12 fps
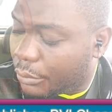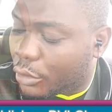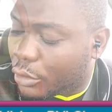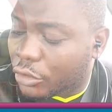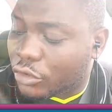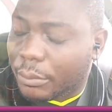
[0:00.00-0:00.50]

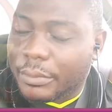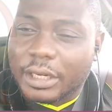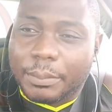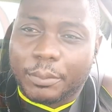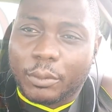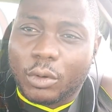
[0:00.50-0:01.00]
Because so
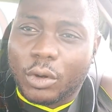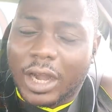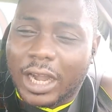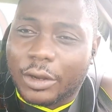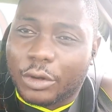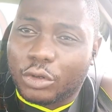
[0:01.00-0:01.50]
many people
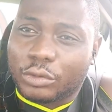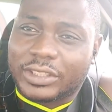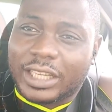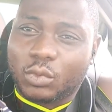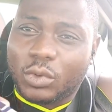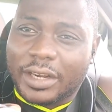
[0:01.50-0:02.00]
are going to
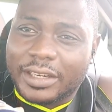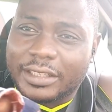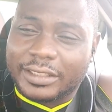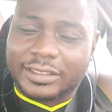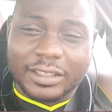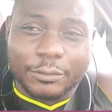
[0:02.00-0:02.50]
start wearing
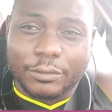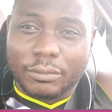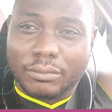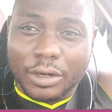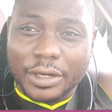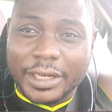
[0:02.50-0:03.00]
this thing
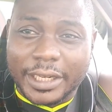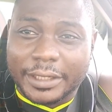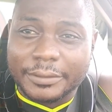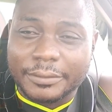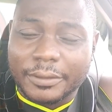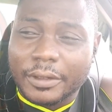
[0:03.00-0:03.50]
from
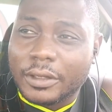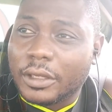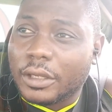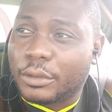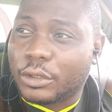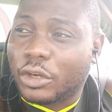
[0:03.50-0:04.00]
Monday,
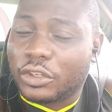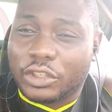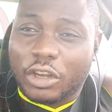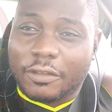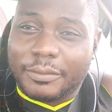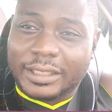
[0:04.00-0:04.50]
because
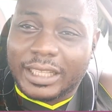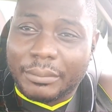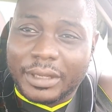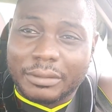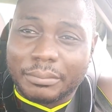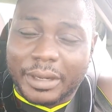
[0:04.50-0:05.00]
the government have
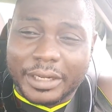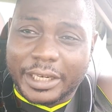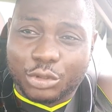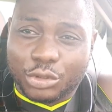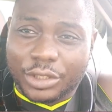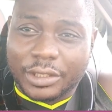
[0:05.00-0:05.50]
made it
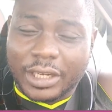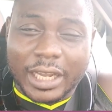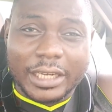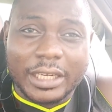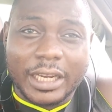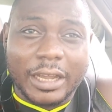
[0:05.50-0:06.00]
mandatory.
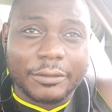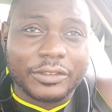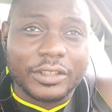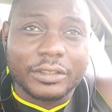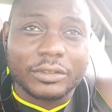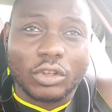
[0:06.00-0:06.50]
And I've
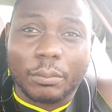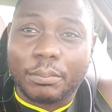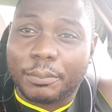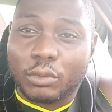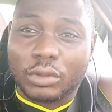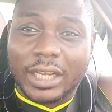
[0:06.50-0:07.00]
seen some
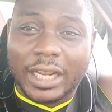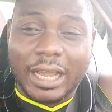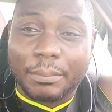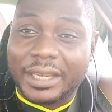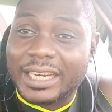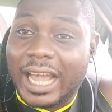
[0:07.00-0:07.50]
people that
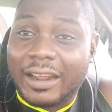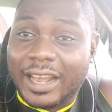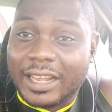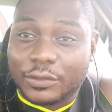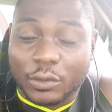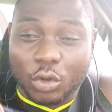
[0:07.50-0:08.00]
are being
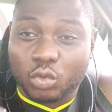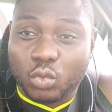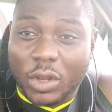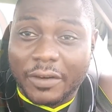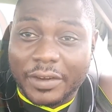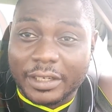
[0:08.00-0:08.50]
harassed for not
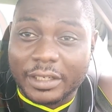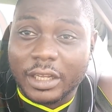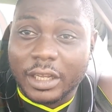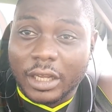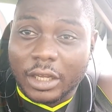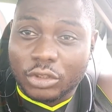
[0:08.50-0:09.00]
wearing
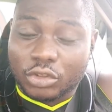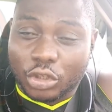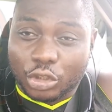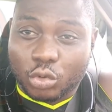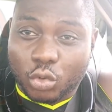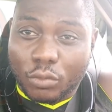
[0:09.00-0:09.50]

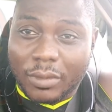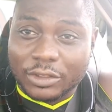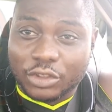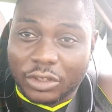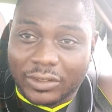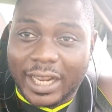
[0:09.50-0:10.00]
surgical
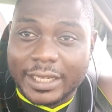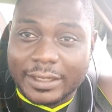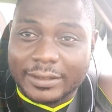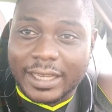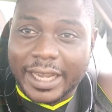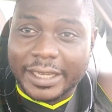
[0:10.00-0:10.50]
mask, just like this